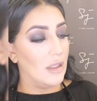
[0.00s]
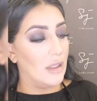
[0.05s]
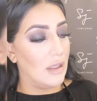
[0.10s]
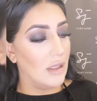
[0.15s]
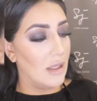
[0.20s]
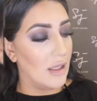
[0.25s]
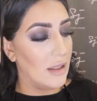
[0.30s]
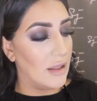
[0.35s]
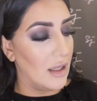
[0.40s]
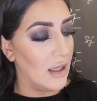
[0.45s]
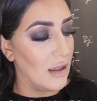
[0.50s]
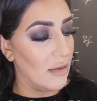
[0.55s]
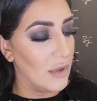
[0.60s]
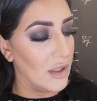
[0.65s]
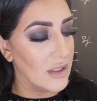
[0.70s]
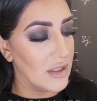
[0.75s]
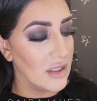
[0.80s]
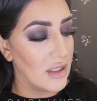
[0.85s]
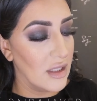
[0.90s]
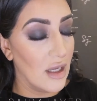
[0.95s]
okay, and then
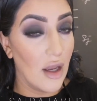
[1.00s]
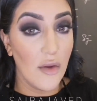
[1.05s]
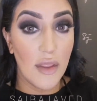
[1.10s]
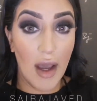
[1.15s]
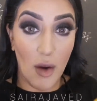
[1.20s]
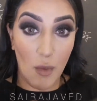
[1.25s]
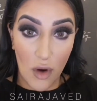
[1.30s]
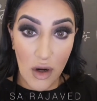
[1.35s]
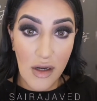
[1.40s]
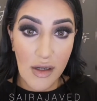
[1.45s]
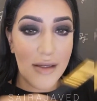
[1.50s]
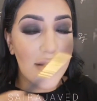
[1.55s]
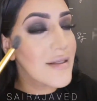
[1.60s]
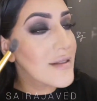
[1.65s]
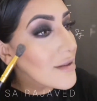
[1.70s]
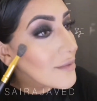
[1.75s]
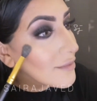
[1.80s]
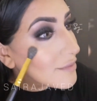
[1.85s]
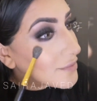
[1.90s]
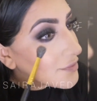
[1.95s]
I'm going to see how that
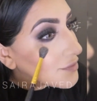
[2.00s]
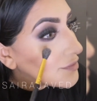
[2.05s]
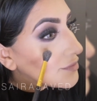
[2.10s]
works.